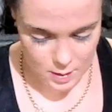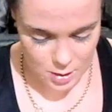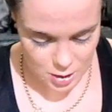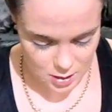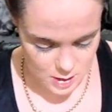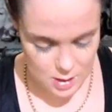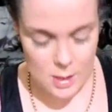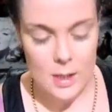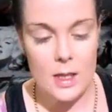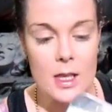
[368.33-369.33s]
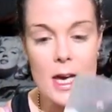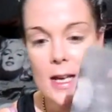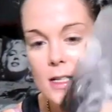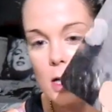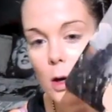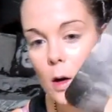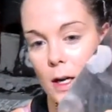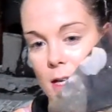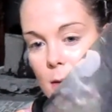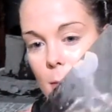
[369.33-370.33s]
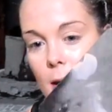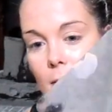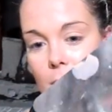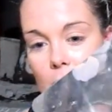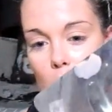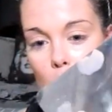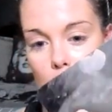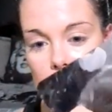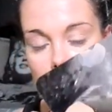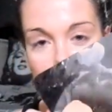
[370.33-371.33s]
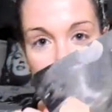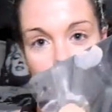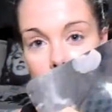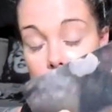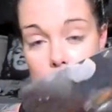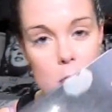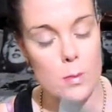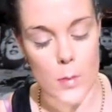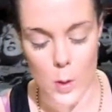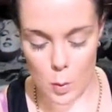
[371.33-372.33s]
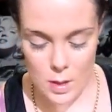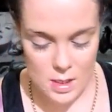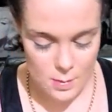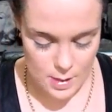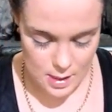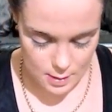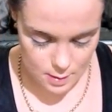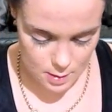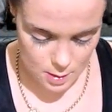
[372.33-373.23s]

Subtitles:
Just that tiny amount there. Honestly, you need the smallest amount.